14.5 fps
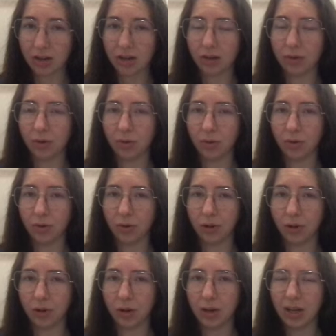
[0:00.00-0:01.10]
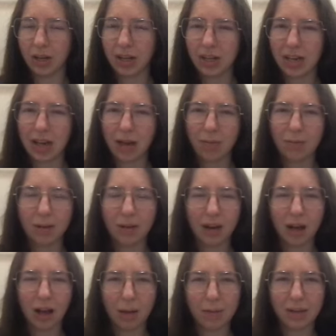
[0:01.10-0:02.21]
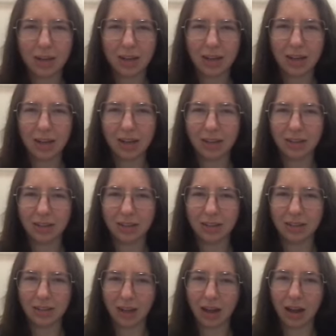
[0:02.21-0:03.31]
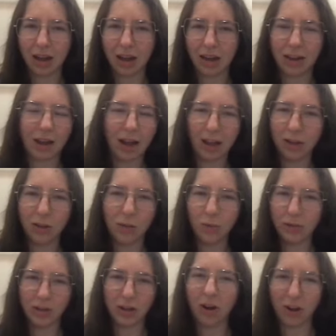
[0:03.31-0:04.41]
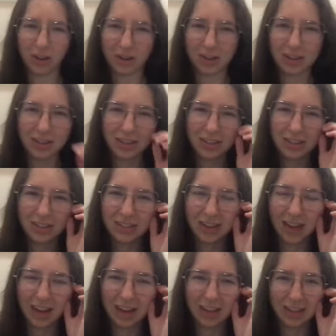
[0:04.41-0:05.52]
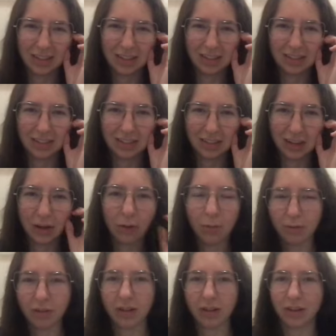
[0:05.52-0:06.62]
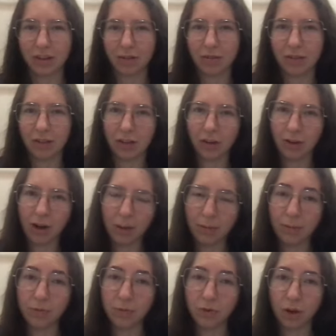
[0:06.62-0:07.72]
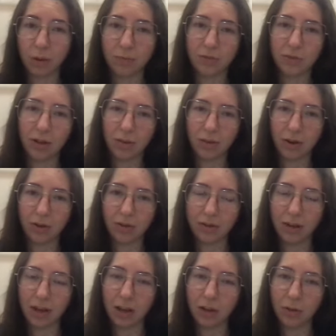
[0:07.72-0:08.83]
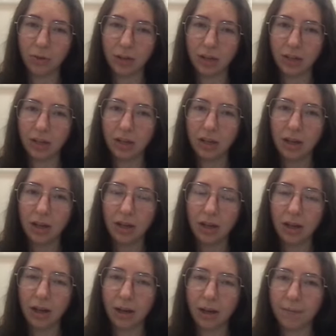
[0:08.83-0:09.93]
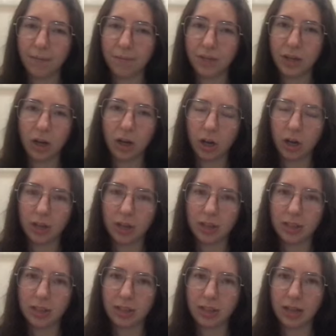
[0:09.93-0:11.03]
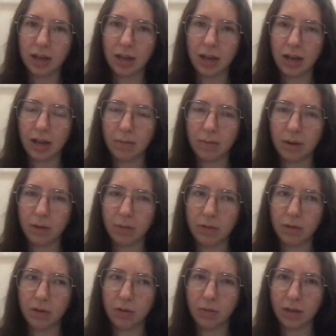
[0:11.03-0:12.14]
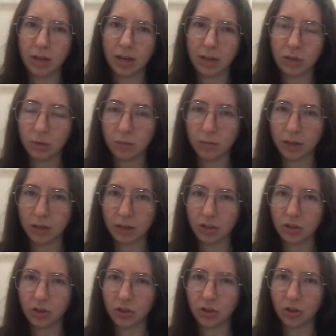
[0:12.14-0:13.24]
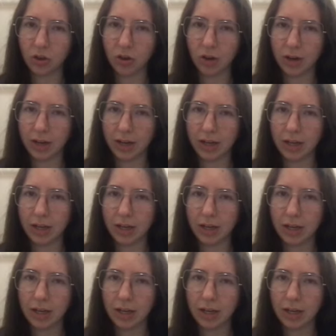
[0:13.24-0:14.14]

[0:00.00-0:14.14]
it, or, yeah, becoming like a Halloween artist. And it would be funny if like her album dropped around Halloween. There are artists that, in my opinion, rely too much on